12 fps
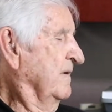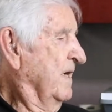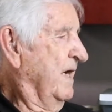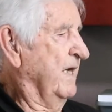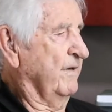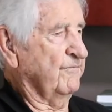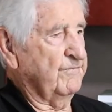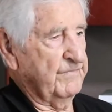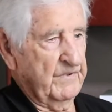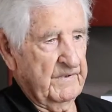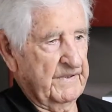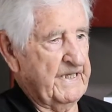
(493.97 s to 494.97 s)

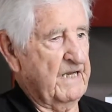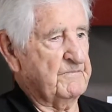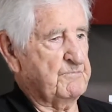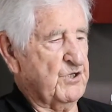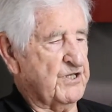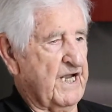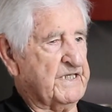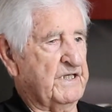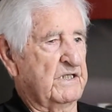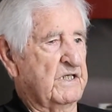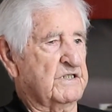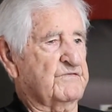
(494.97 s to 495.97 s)
and that
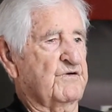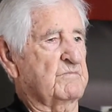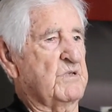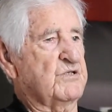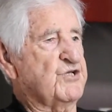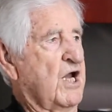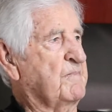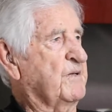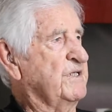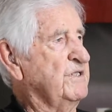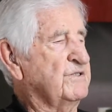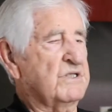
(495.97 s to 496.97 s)
protected us from the
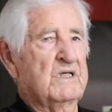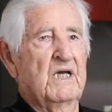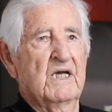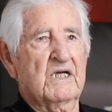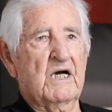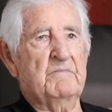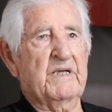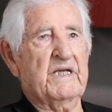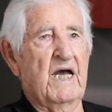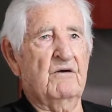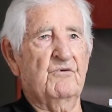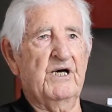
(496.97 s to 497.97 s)
Japanese coming
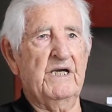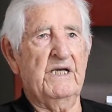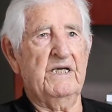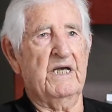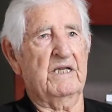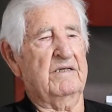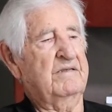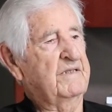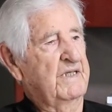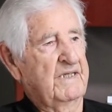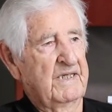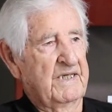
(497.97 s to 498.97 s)
that way, and
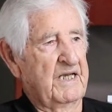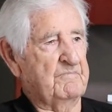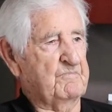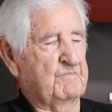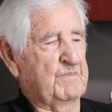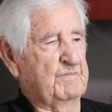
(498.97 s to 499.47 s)
it